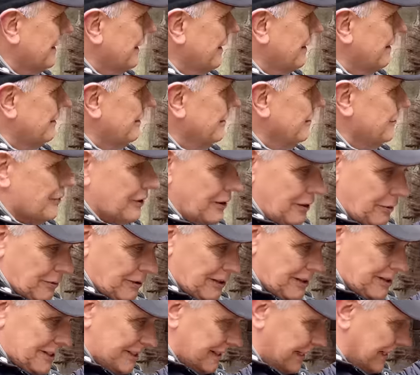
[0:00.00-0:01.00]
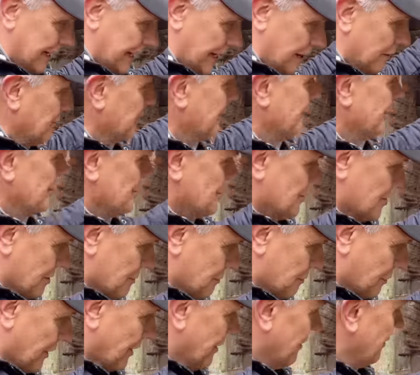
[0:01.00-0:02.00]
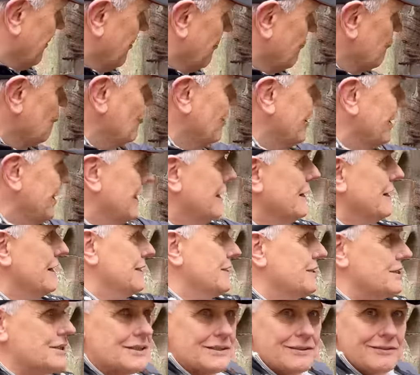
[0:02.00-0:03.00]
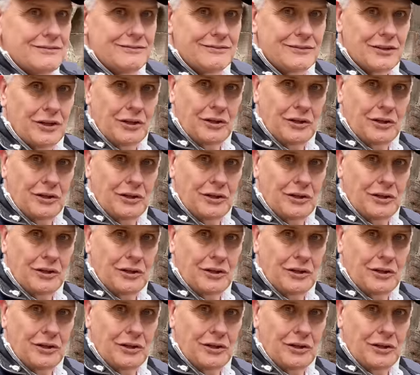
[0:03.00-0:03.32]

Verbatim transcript: then when you want it to go down you simply release the